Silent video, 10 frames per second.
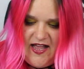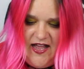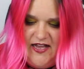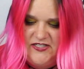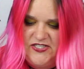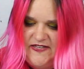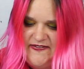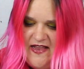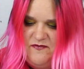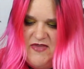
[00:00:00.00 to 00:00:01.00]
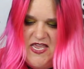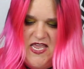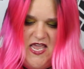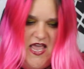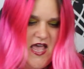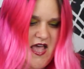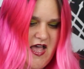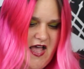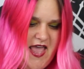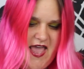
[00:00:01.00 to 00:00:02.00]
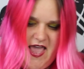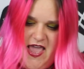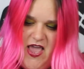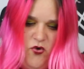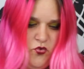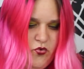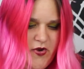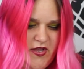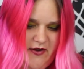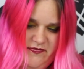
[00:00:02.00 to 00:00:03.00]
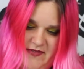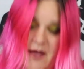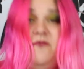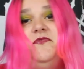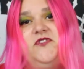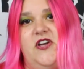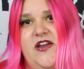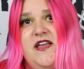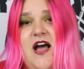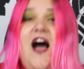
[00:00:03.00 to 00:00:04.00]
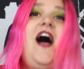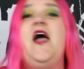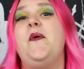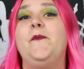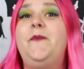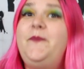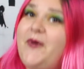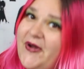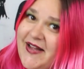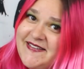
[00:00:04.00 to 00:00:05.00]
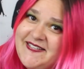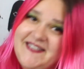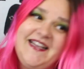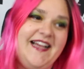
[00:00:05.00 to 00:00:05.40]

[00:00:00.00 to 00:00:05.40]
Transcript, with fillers: uh, she sent me a real uh, i'm sorry i bought